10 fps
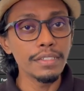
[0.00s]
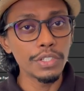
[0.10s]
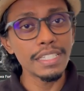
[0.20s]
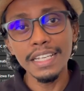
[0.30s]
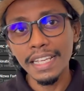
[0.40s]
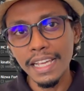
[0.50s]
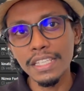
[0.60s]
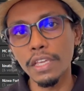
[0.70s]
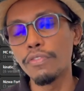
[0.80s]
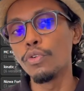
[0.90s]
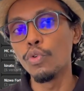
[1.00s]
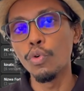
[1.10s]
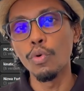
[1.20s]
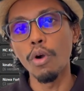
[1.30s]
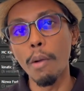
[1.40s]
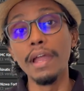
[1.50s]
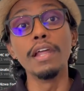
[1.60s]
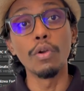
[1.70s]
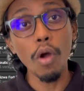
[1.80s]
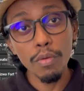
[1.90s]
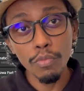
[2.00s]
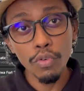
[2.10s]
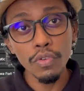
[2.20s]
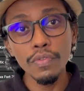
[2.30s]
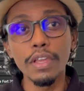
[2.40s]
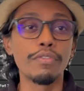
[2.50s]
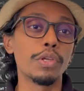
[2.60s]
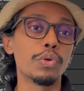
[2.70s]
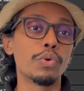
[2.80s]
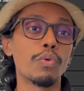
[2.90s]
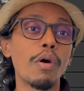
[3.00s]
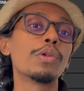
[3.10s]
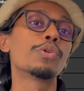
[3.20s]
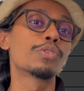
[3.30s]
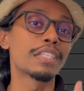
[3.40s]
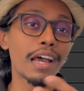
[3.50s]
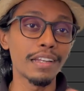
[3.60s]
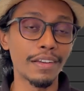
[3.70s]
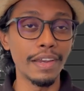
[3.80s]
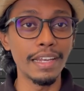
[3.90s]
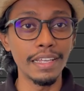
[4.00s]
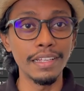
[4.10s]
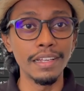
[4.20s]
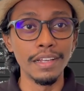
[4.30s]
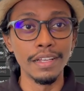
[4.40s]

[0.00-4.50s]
just in case if you made a wrong move, if you want to start creating